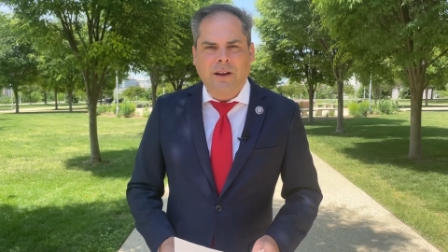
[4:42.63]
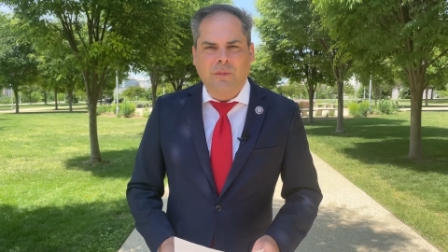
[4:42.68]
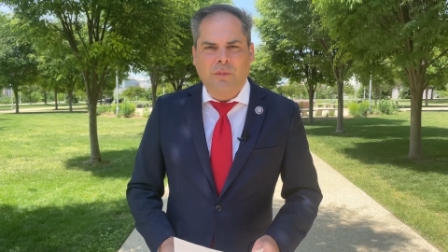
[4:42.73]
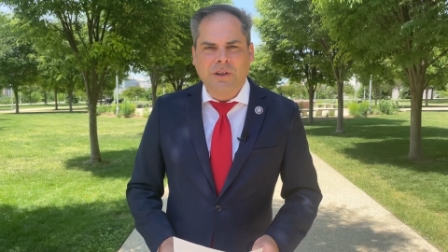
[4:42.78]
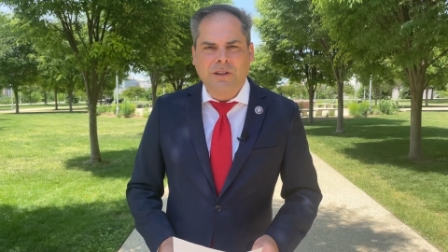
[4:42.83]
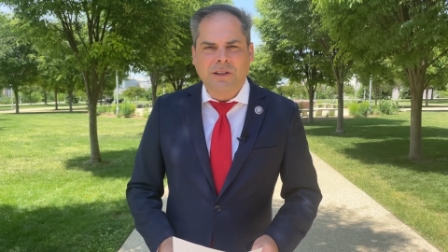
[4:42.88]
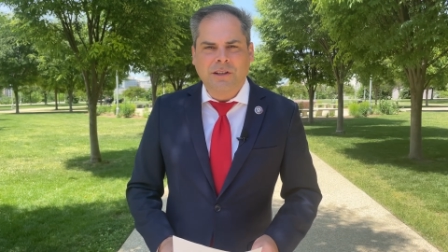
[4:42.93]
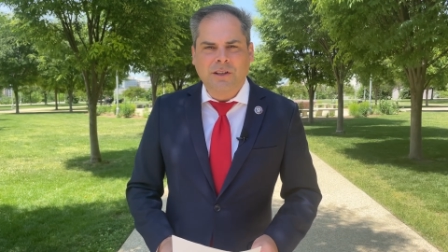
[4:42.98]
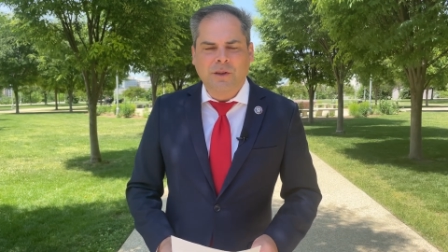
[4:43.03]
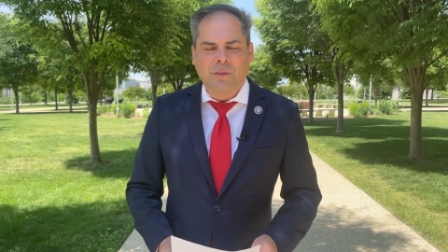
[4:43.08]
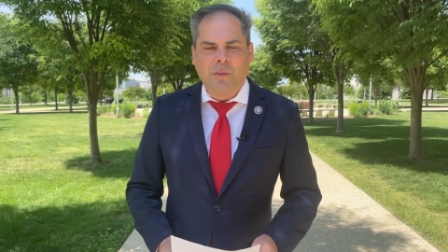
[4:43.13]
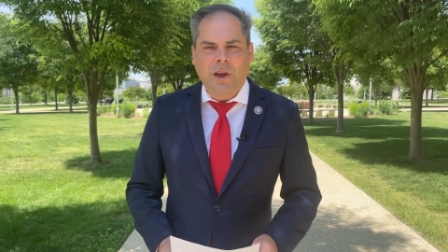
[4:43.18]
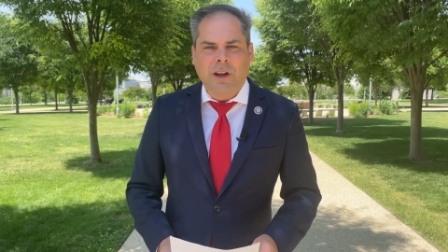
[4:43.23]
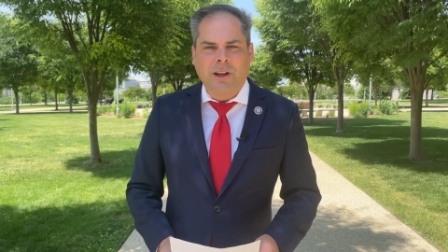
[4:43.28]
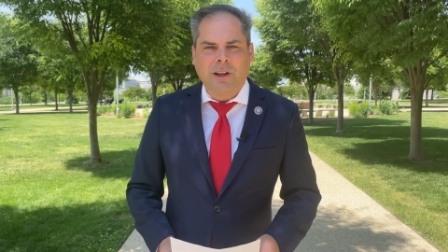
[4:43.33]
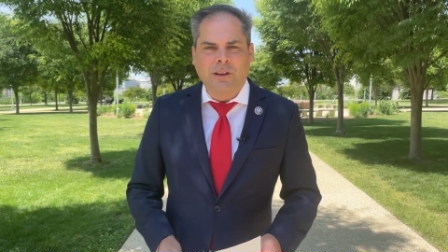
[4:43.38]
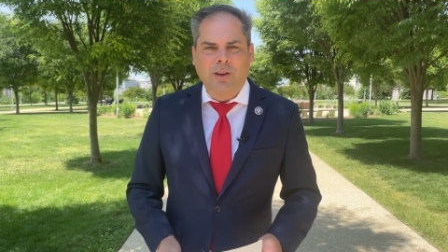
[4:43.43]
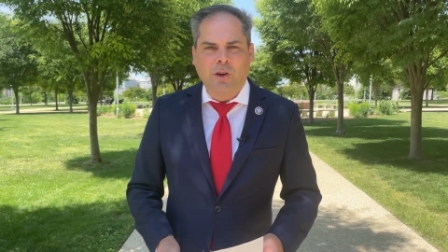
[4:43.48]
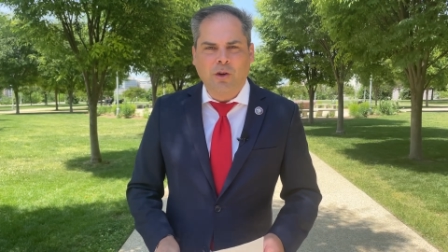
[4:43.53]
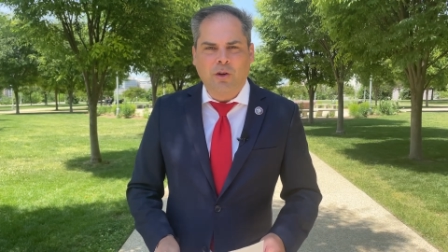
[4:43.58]

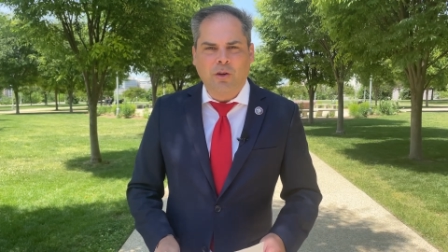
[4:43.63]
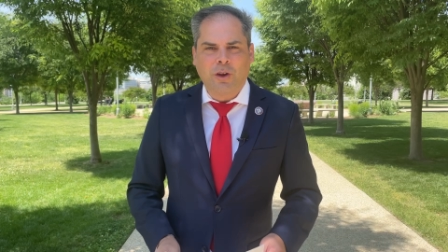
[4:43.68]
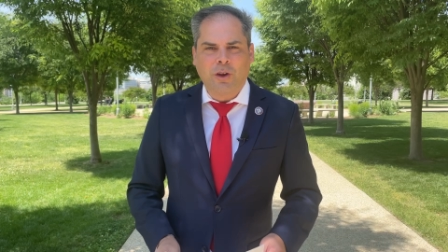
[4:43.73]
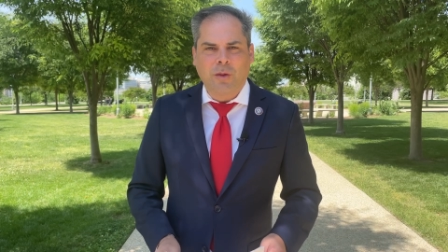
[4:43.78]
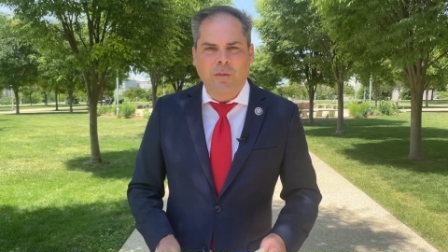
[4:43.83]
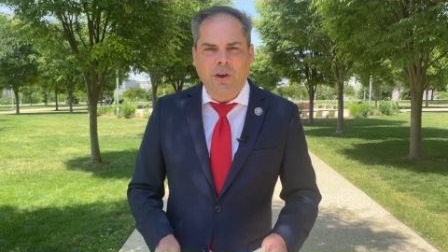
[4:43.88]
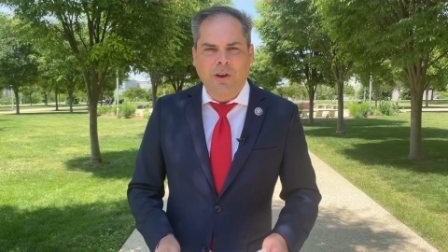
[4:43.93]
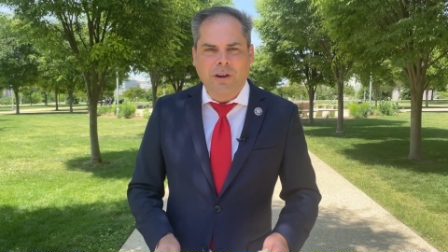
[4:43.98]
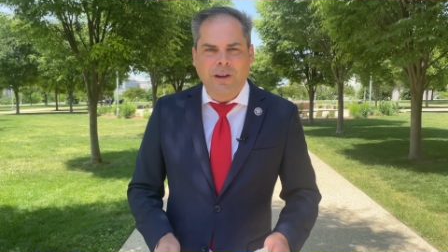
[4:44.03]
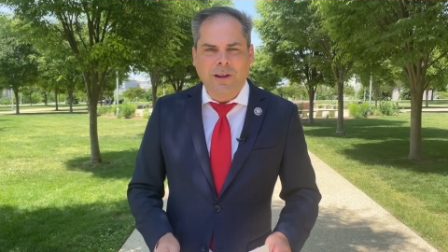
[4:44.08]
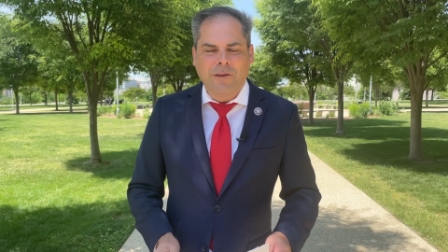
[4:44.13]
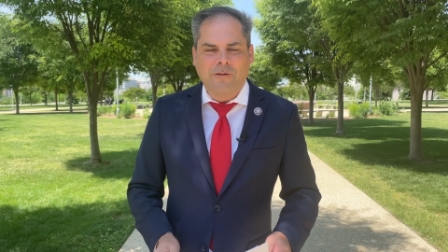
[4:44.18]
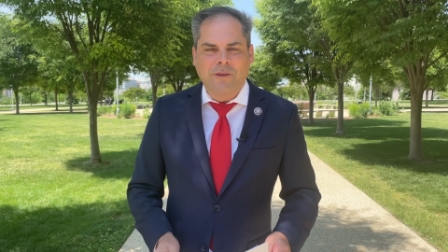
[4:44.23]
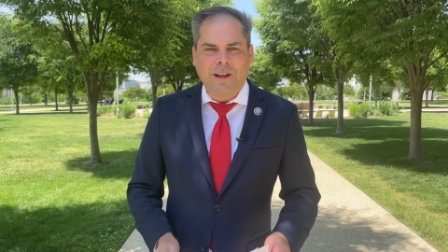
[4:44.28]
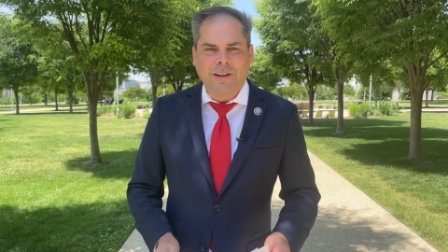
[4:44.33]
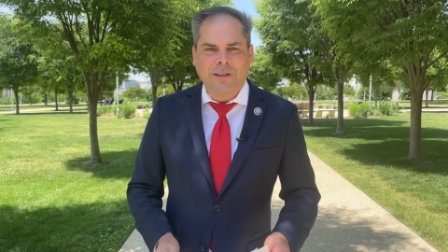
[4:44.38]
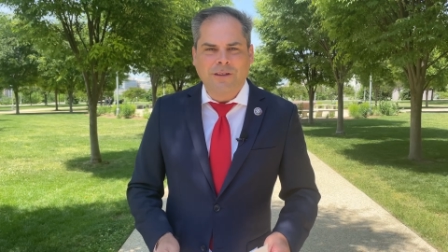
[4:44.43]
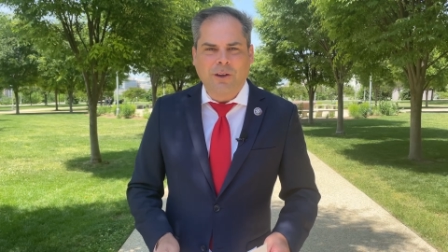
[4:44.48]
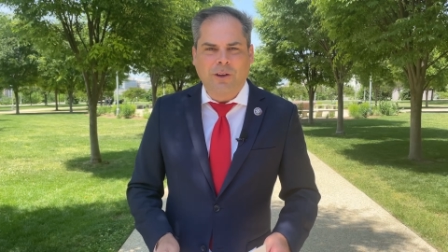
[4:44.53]
participating in local community events.